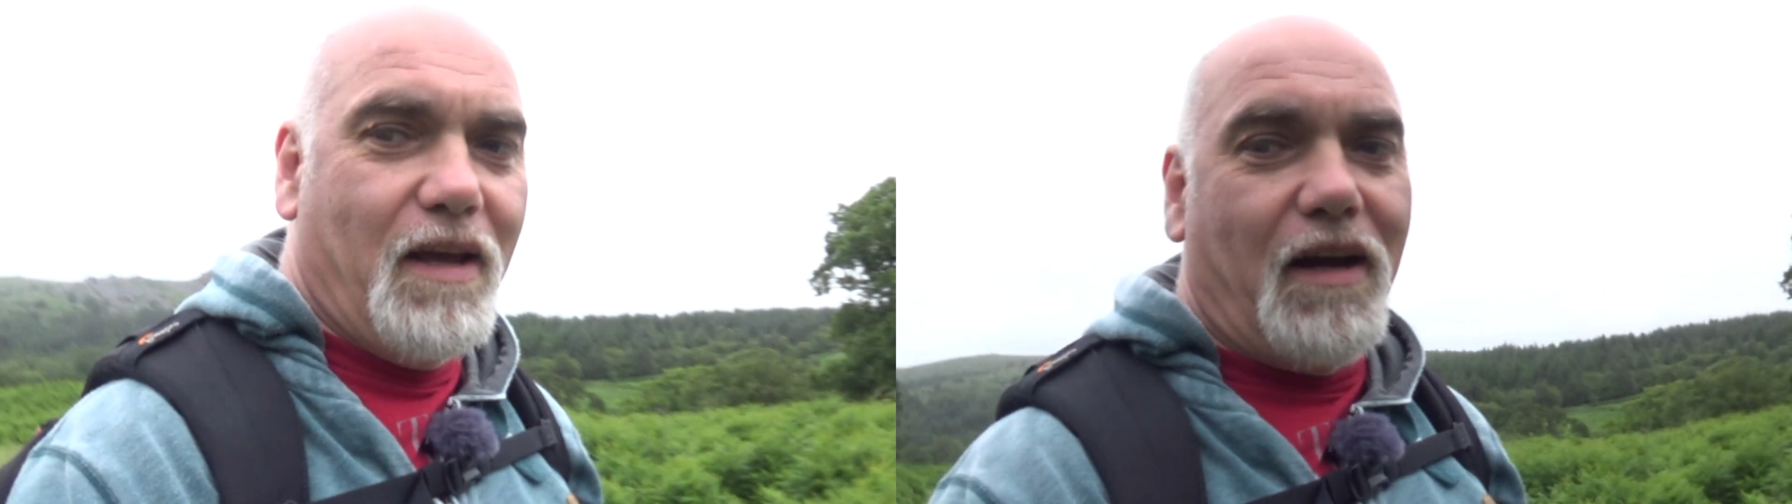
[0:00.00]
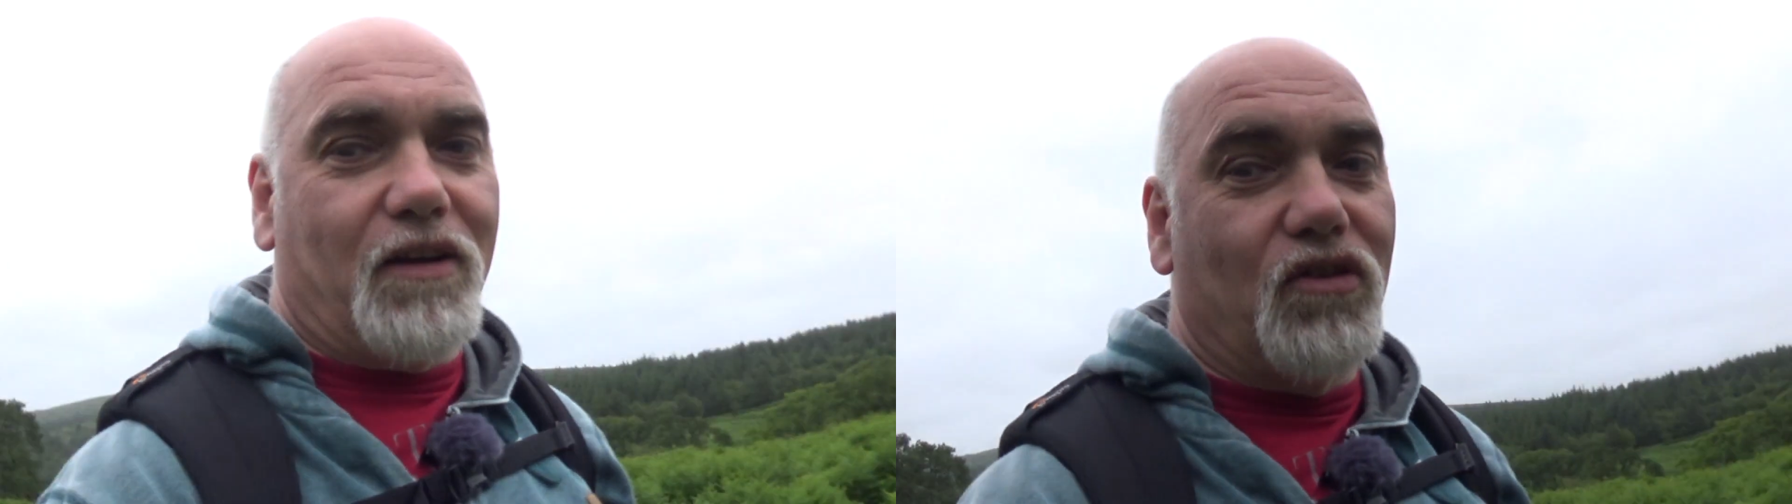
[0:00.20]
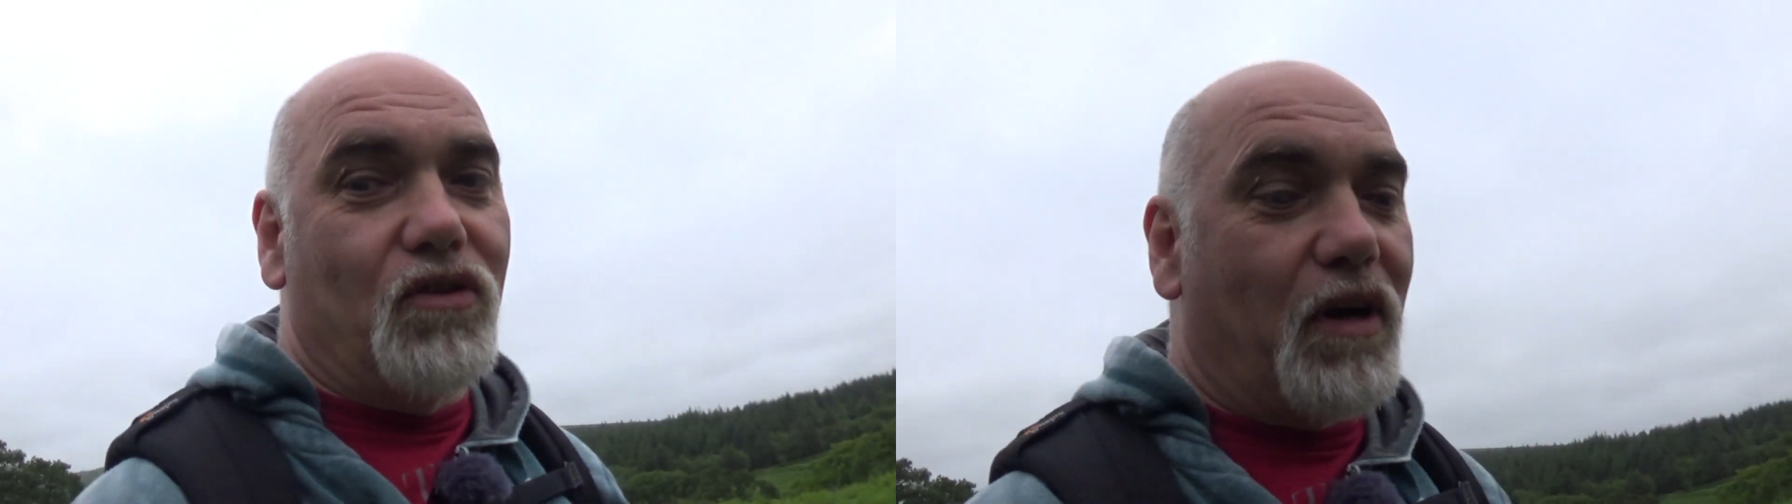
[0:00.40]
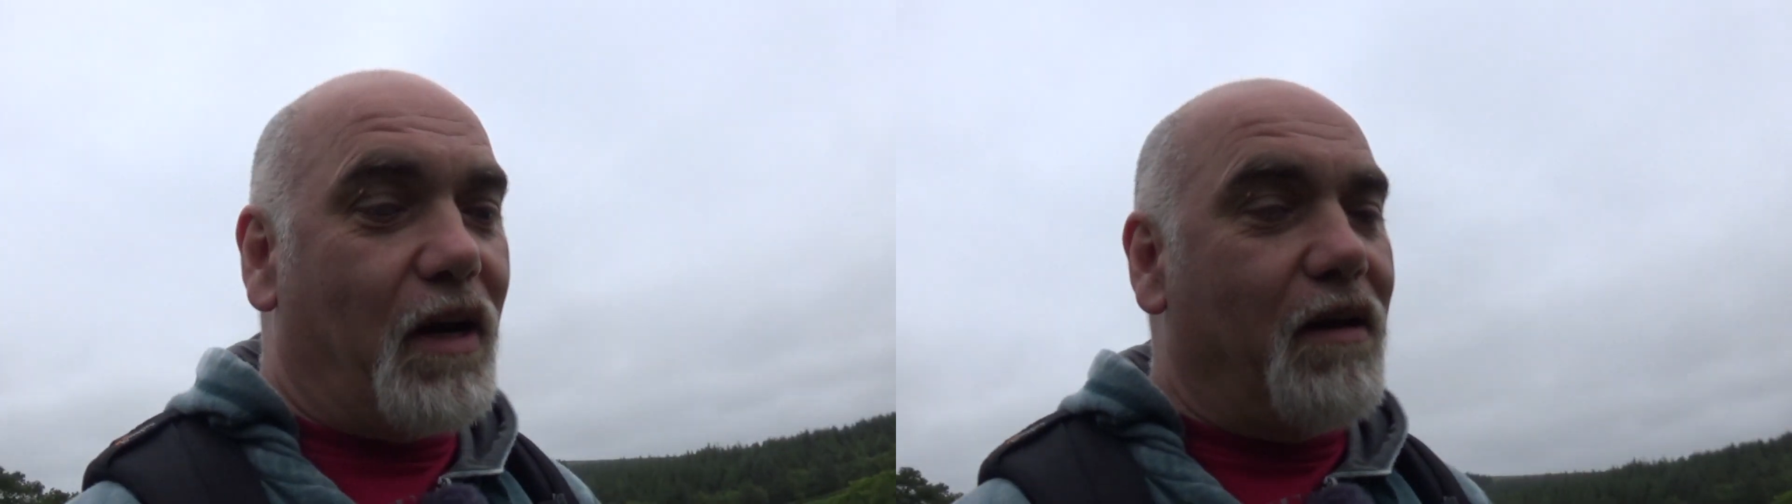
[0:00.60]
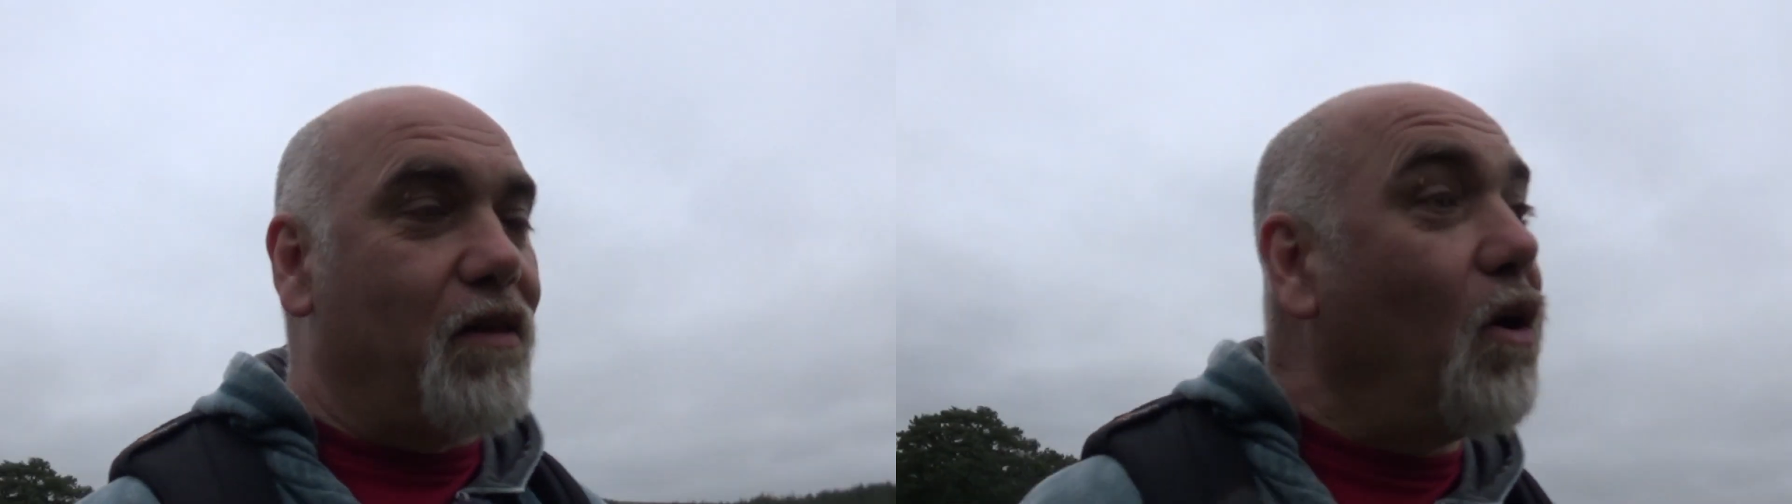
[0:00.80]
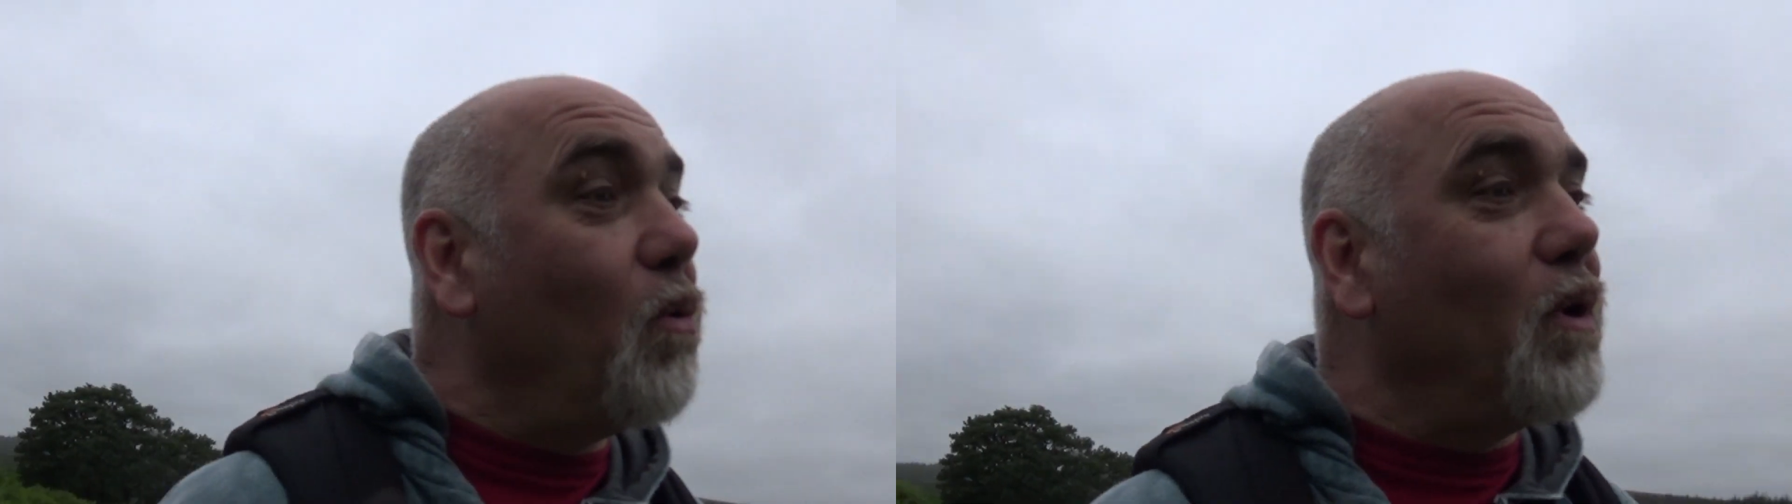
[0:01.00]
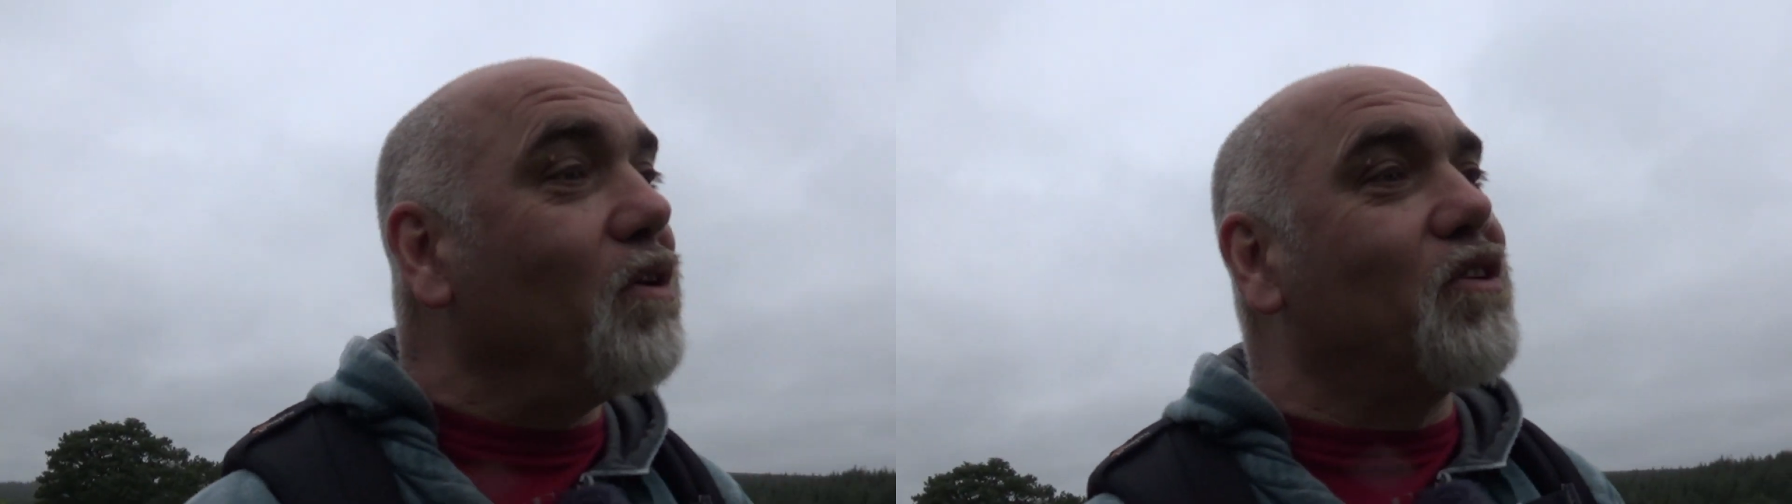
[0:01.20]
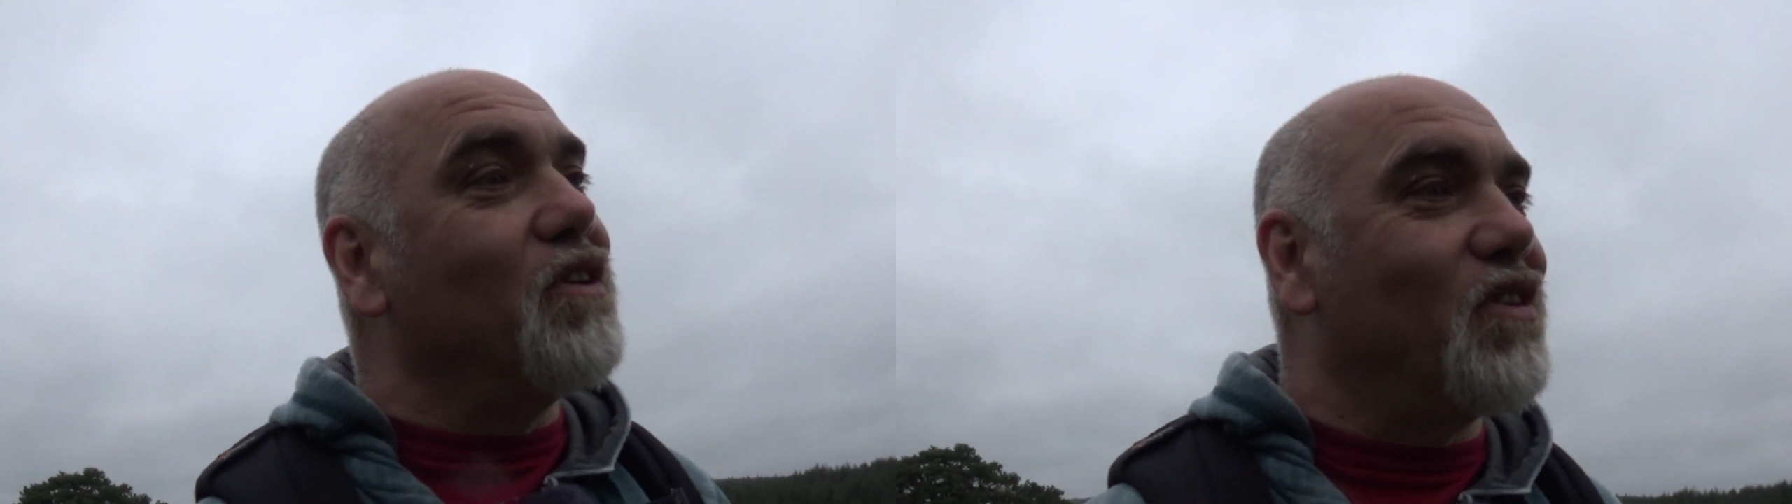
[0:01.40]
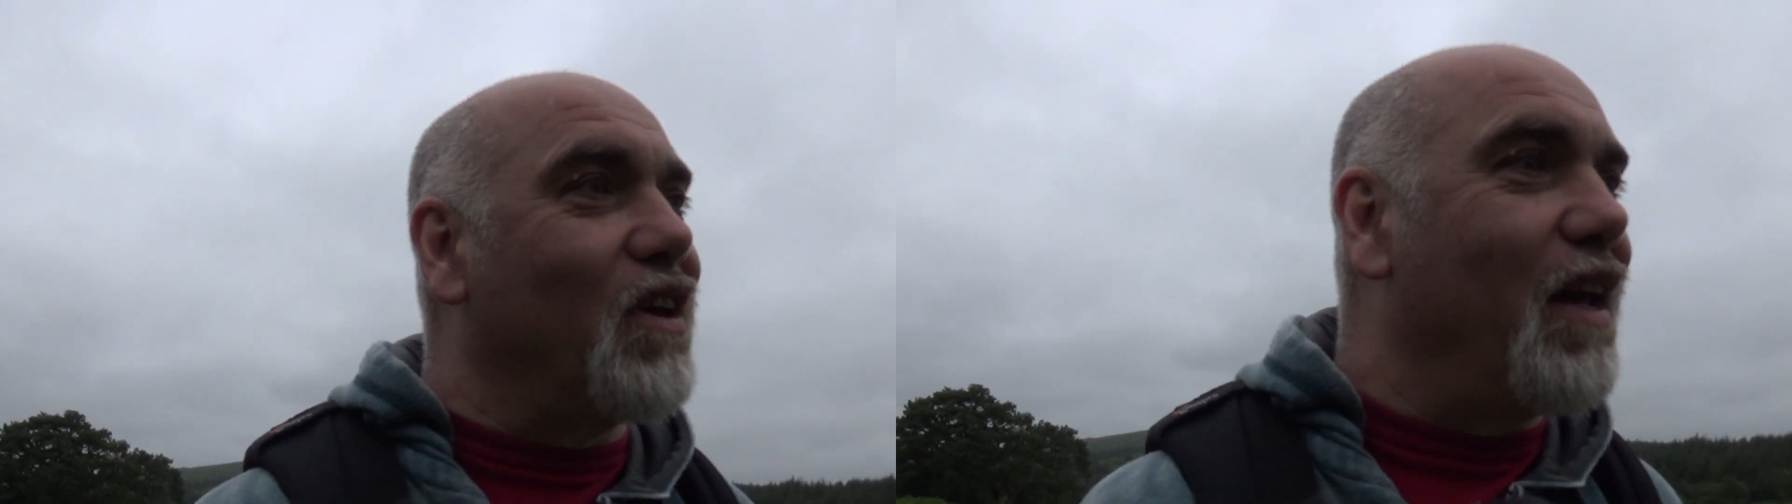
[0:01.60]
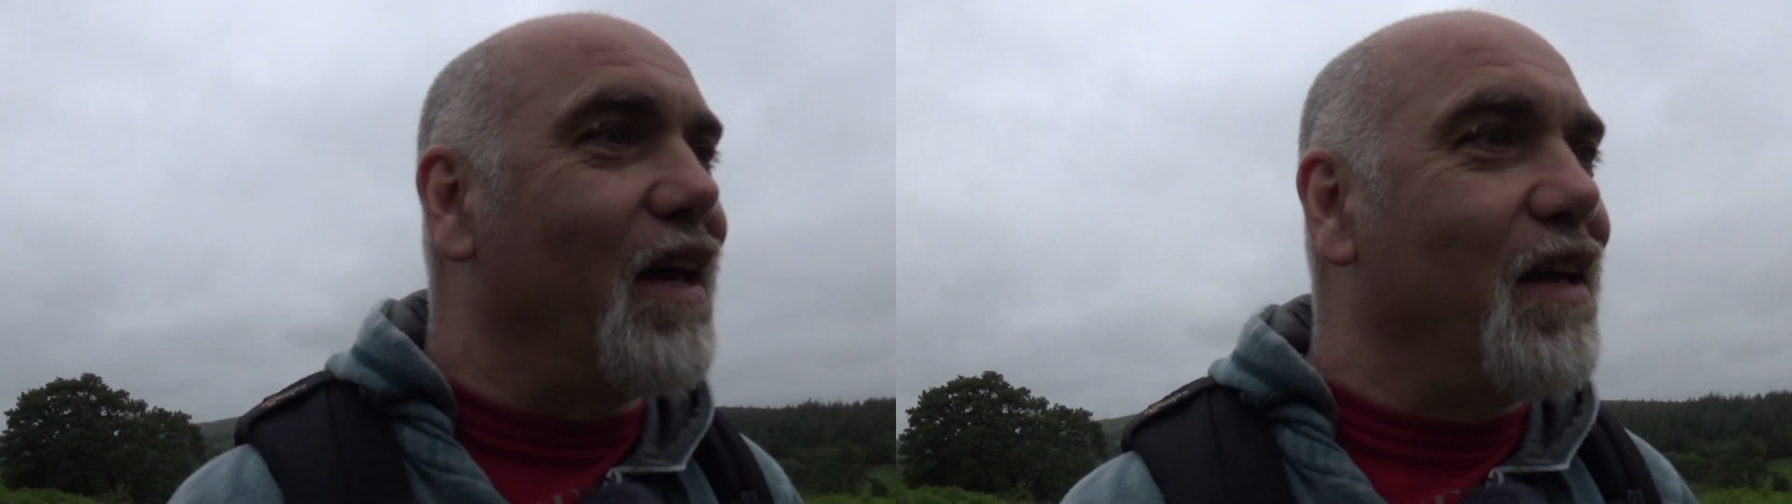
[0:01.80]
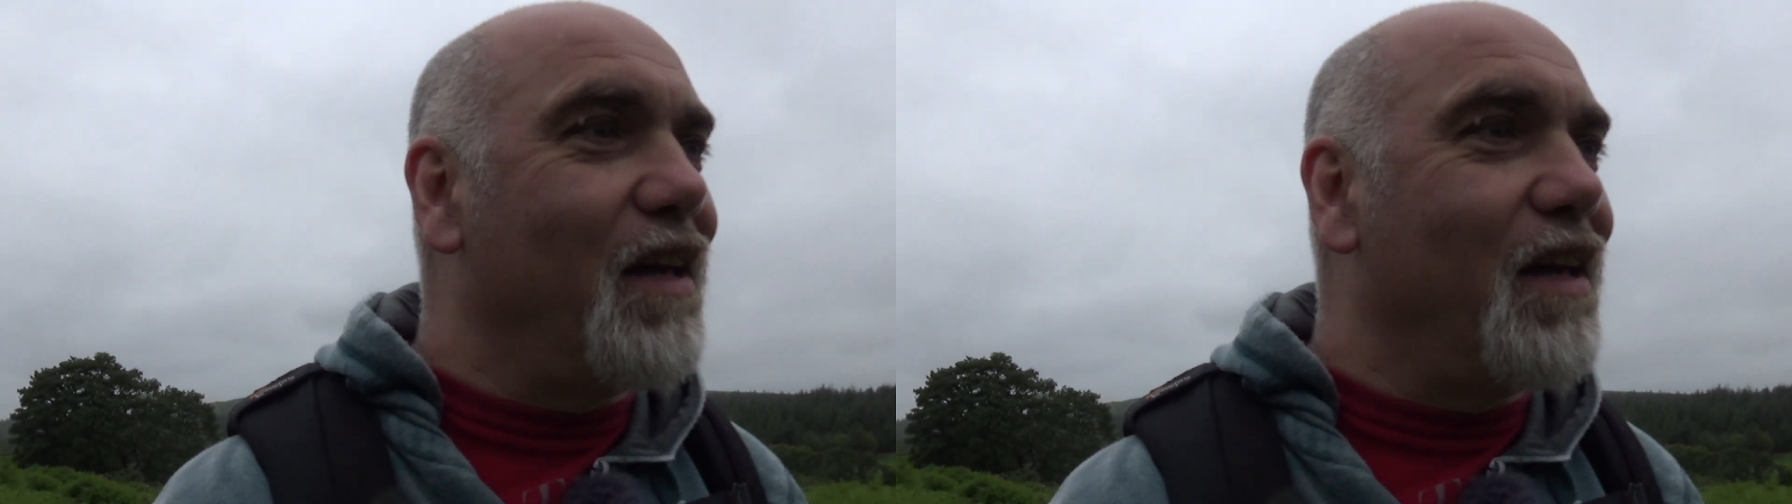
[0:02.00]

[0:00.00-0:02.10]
I saw it, the whole world's going to see it.